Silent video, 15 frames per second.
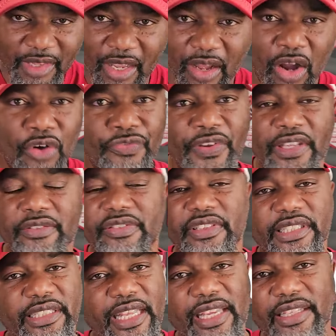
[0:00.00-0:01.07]

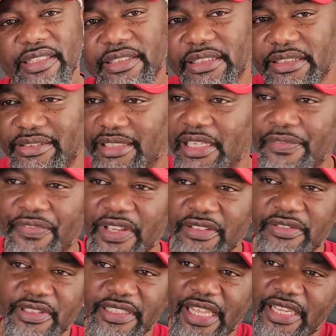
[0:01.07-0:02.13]
offensively they good,
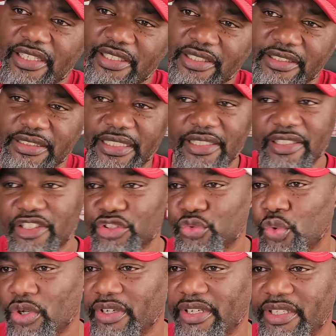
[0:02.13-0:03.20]
defensively they good. It is
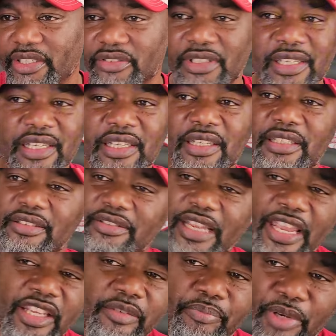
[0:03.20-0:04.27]
what it is.
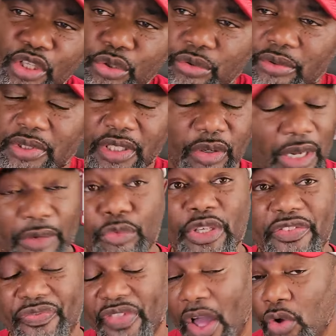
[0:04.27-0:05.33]
Jaydon Blue. Well, uh,
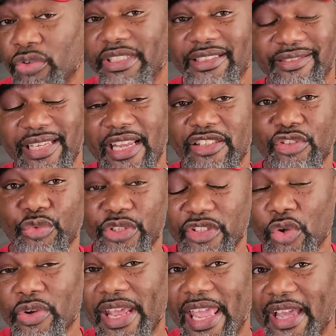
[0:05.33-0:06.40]
we thought that Texas was
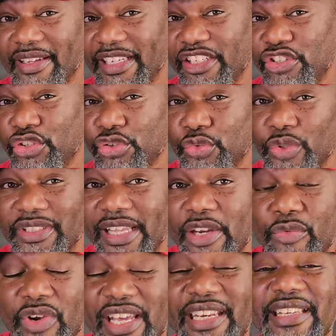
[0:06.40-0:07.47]
gonna have issues with
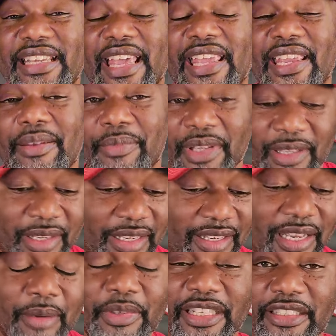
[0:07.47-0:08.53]
their running game
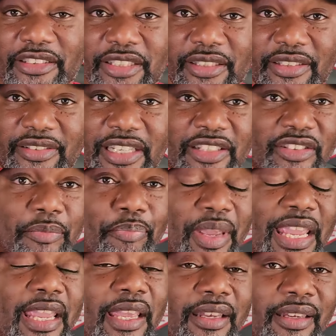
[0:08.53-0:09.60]
coming into the season,
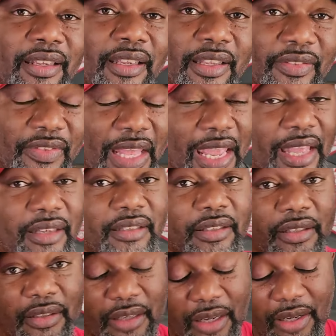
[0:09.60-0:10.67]
being that
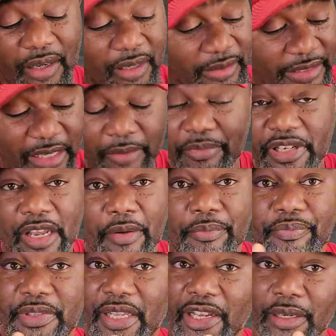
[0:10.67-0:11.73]
uh, their, their
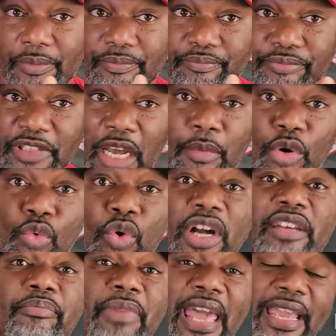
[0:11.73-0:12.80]
their number
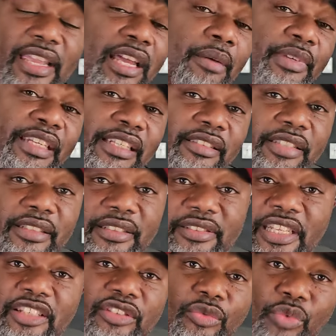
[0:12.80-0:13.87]
one back coming into the
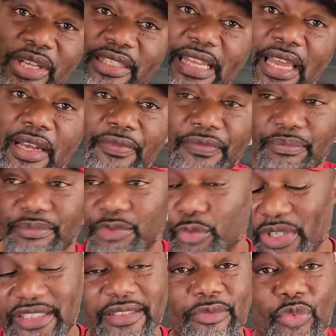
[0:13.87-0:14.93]
season went down
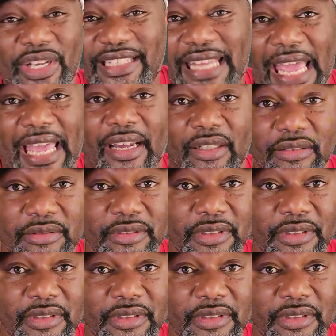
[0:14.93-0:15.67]
went went down